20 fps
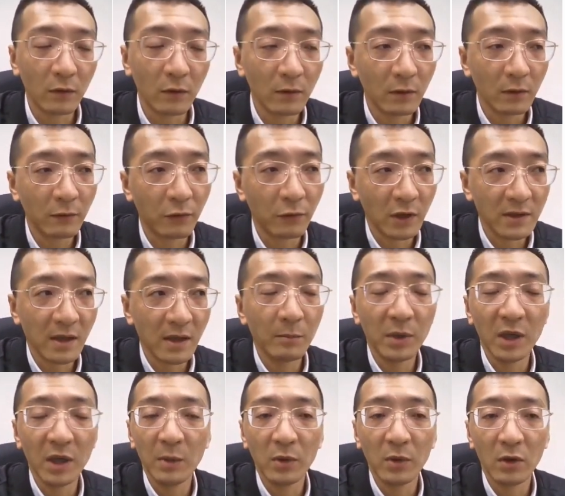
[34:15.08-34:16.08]
for some
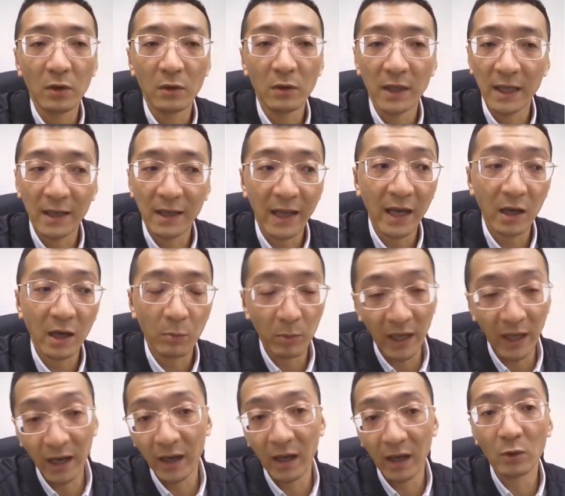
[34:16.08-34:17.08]
people, they like
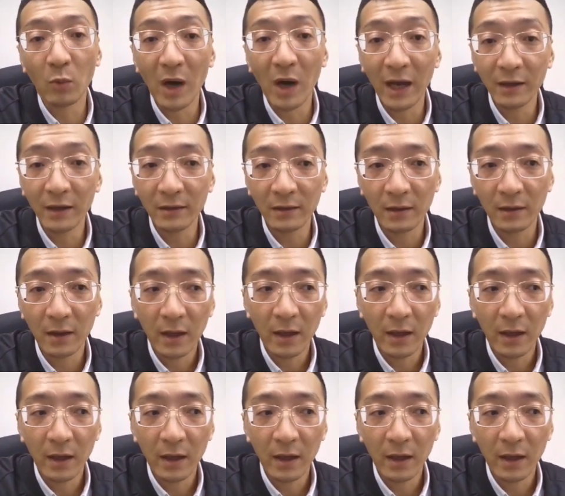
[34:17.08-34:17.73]
black and white.